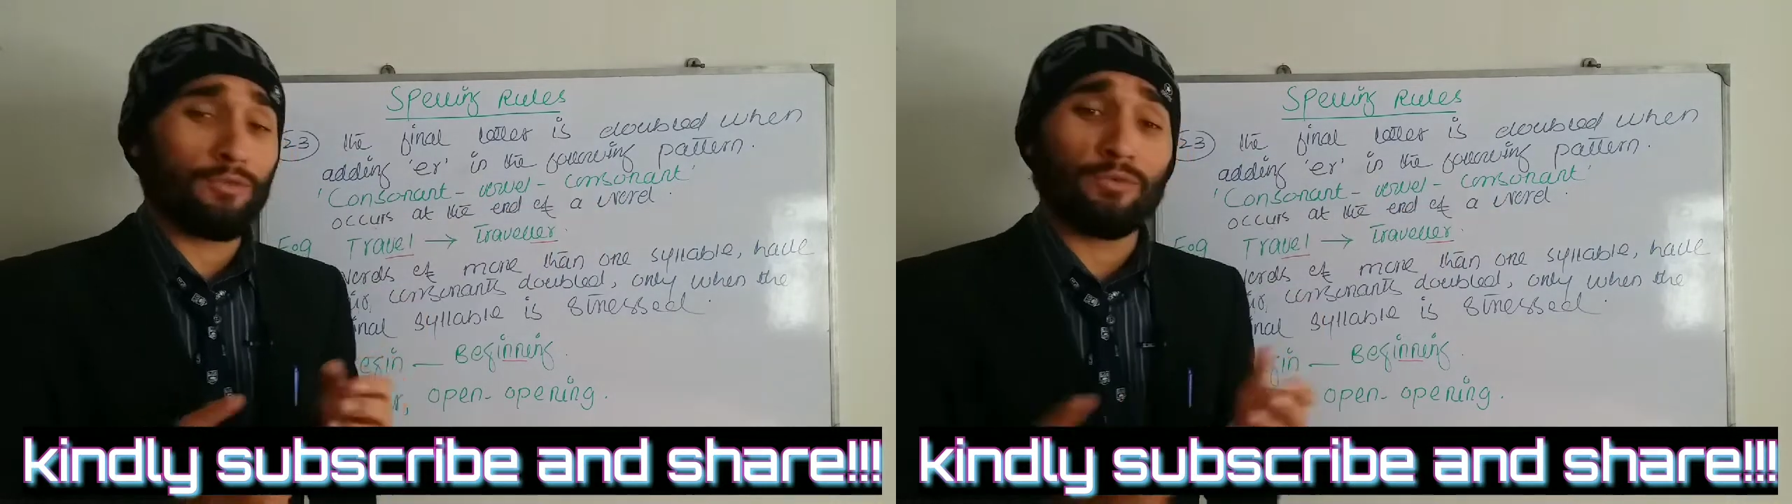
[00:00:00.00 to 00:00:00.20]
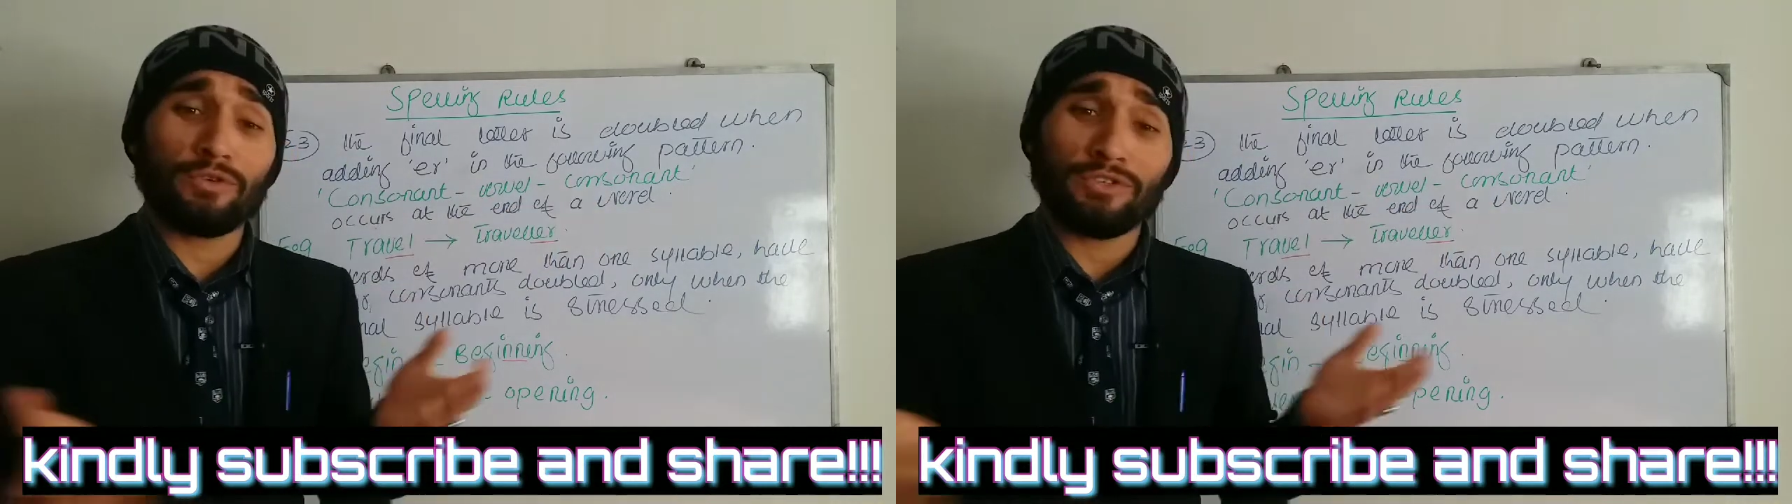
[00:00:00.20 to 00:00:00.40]

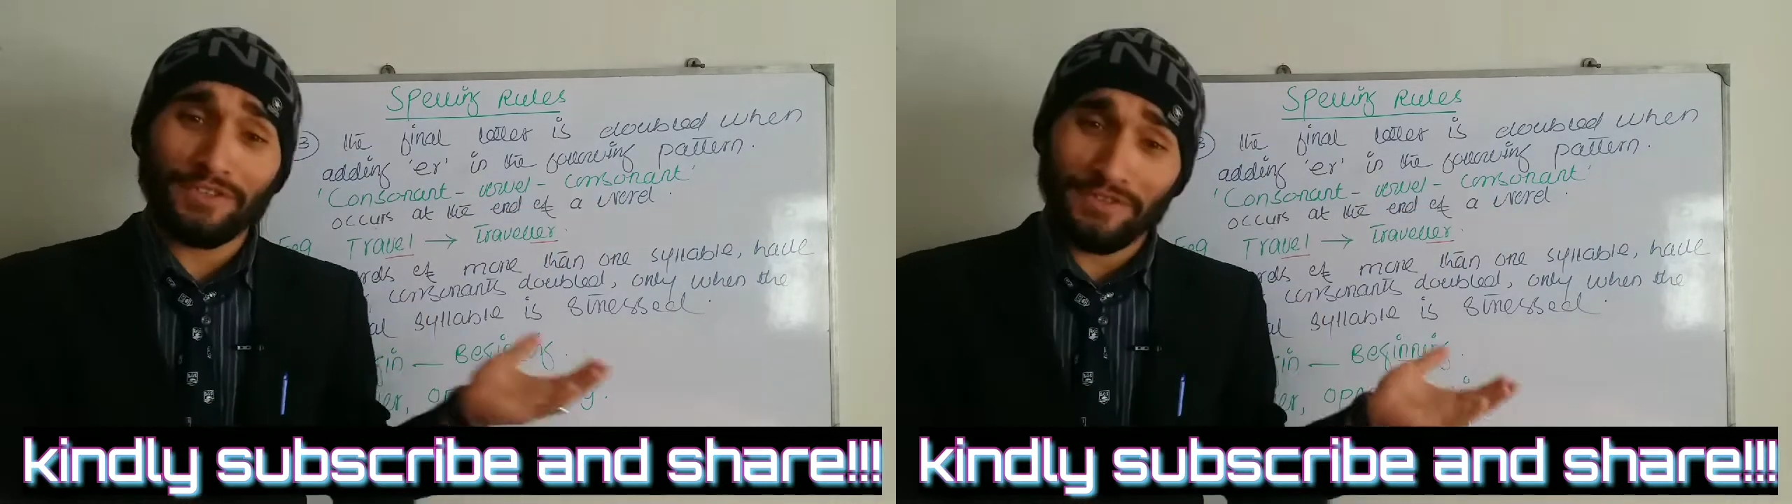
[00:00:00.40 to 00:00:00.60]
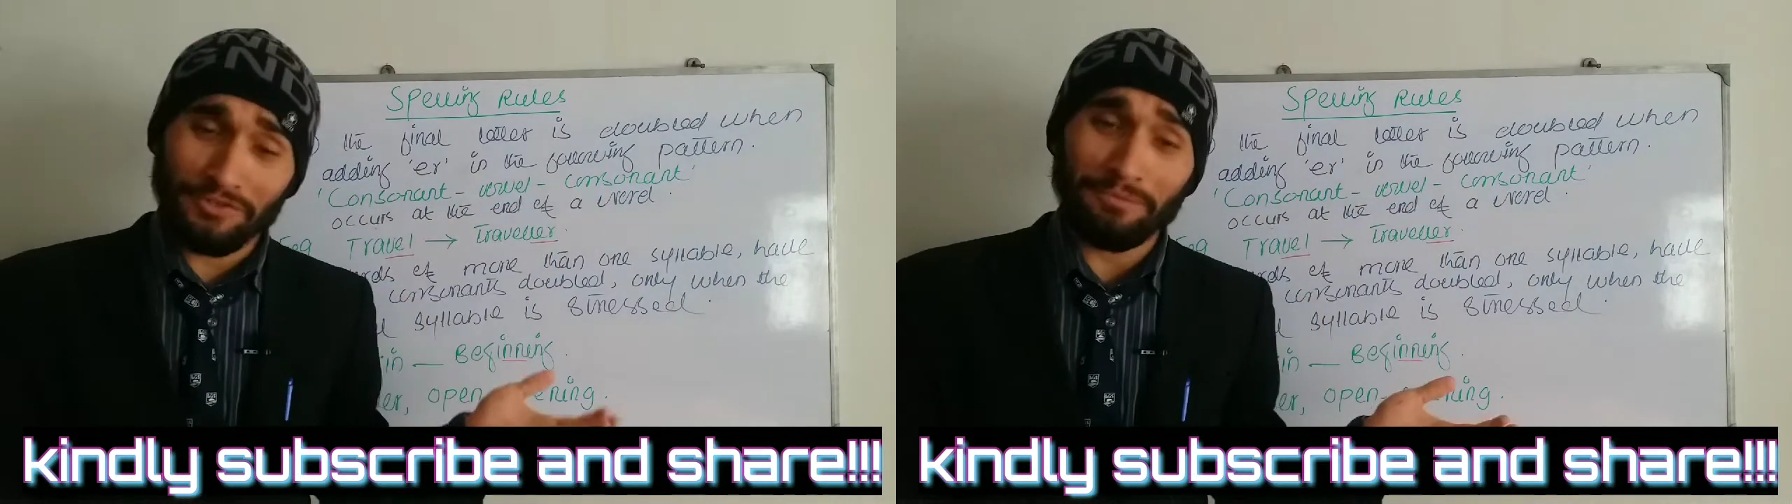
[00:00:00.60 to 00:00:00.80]
What
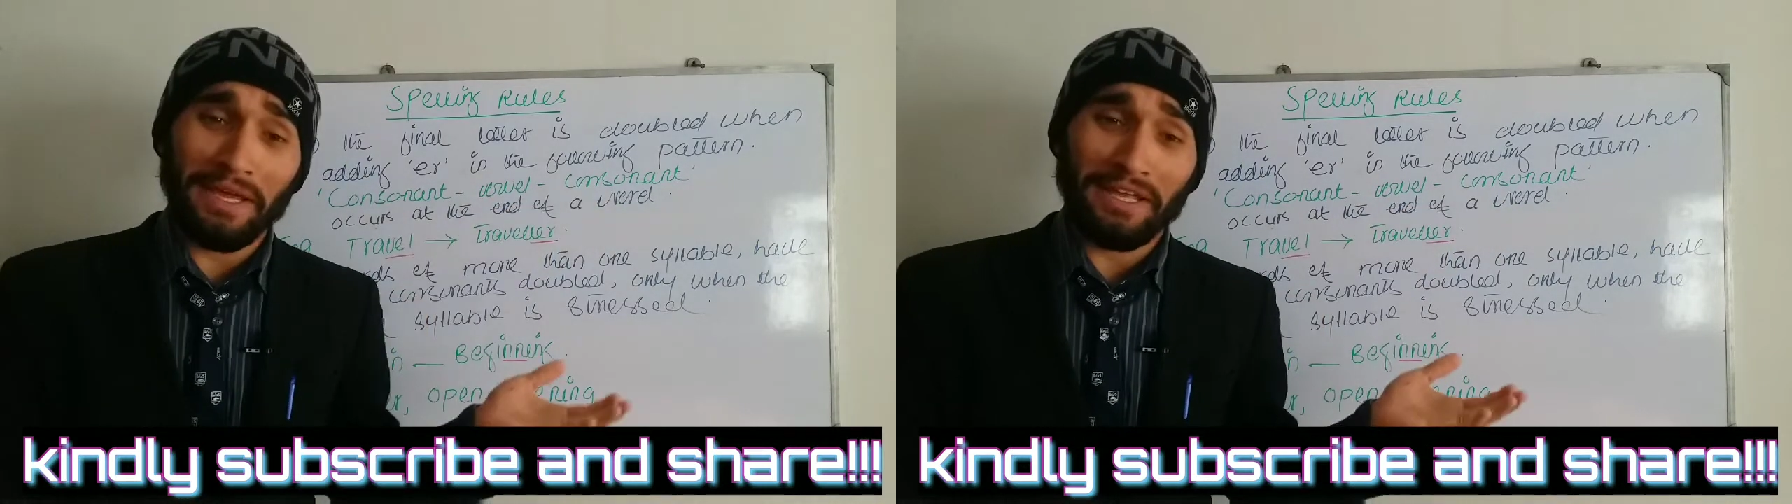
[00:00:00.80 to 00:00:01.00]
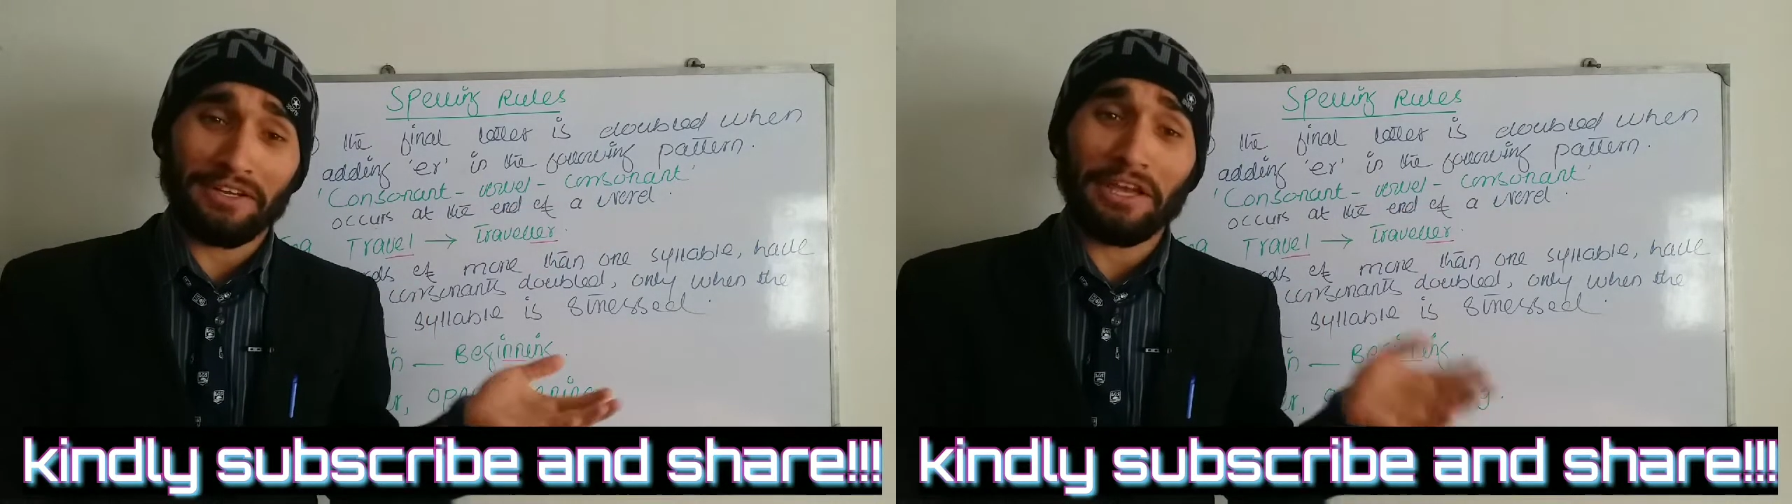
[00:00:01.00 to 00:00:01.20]
does this
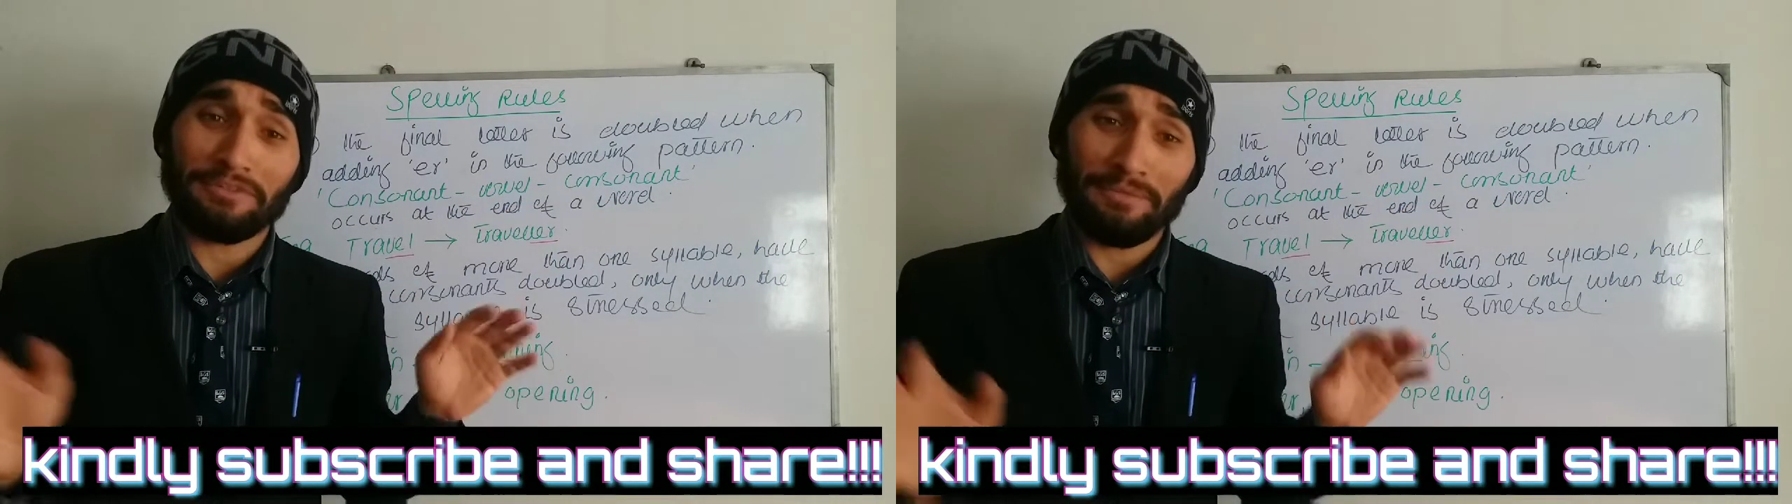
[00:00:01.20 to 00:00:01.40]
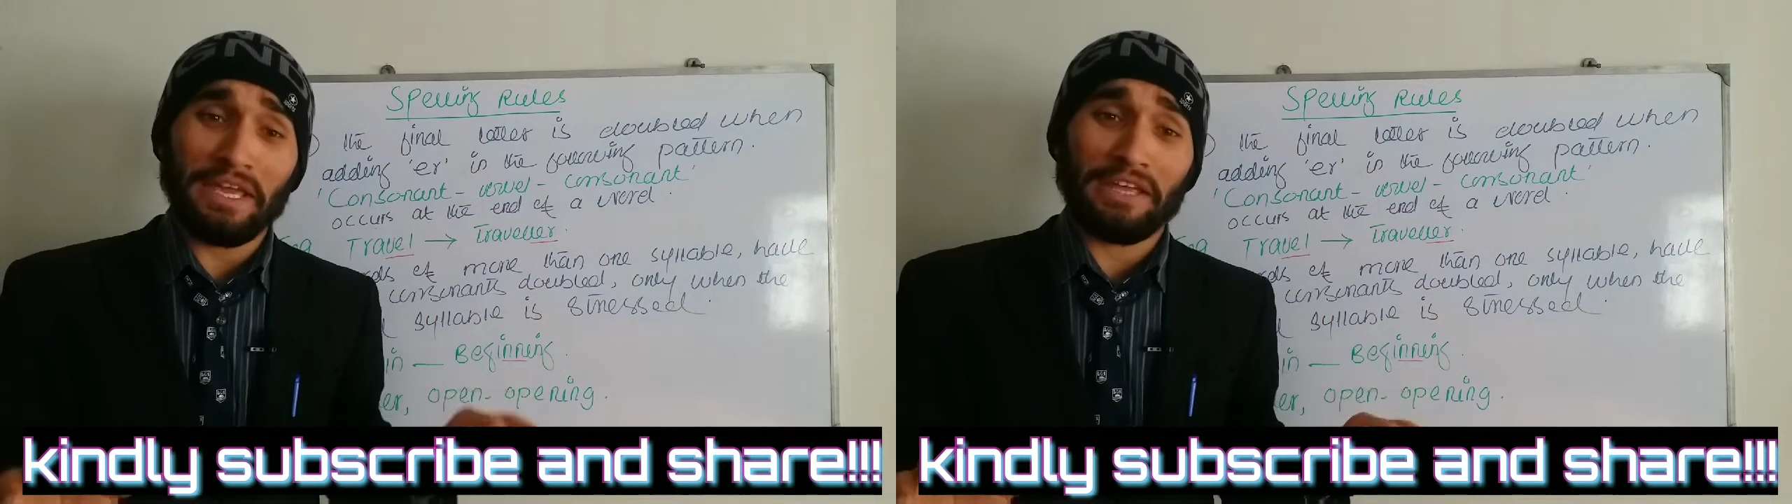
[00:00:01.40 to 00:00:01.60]
mean?
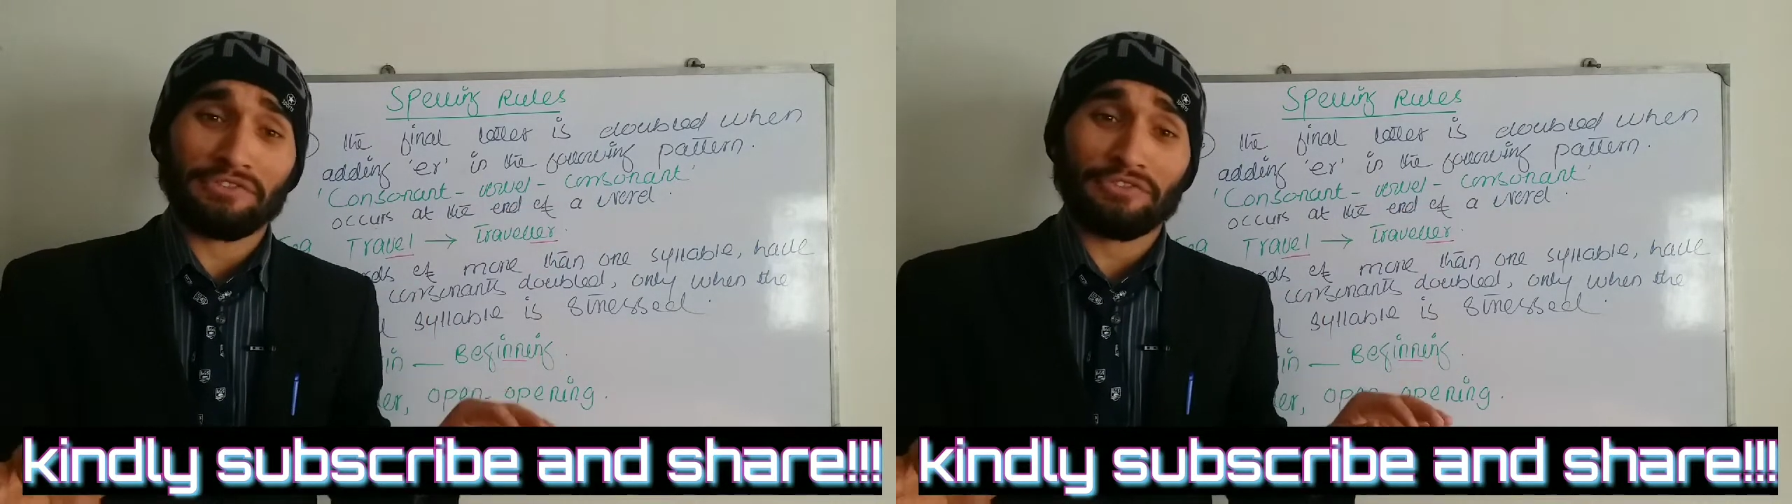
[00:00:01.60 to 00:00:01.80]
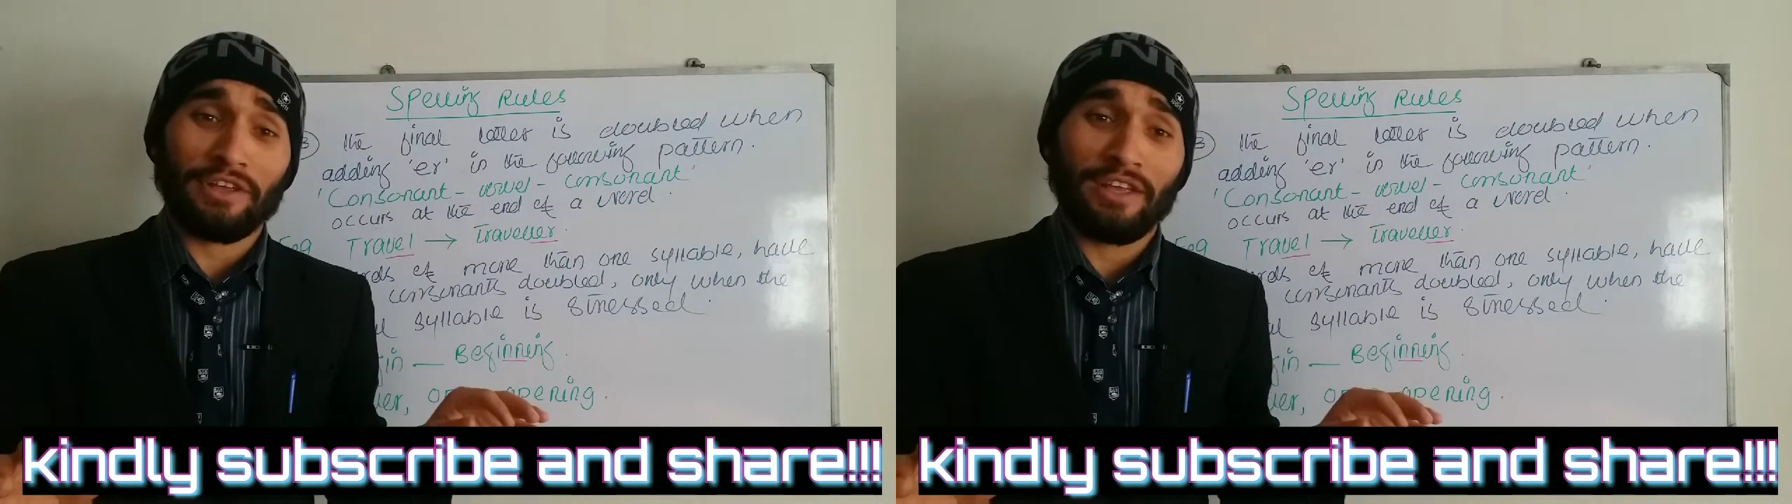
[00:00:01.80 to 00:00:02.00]
It
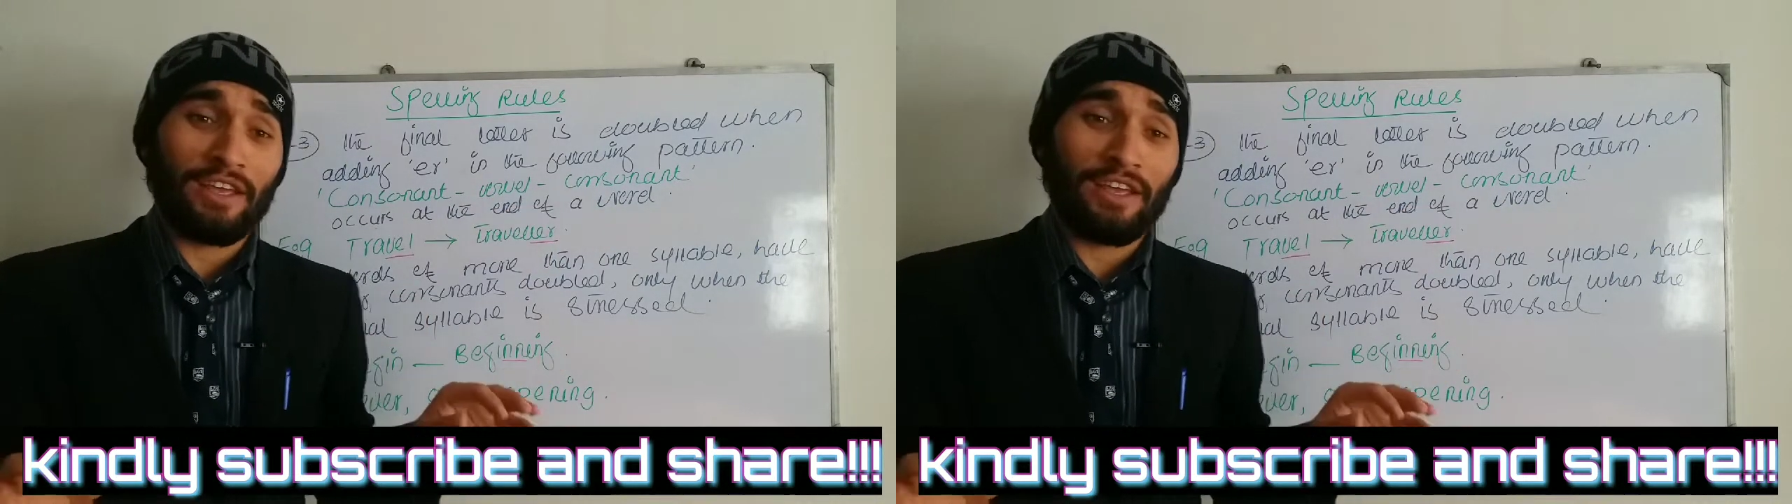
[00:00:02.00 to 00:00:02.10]
means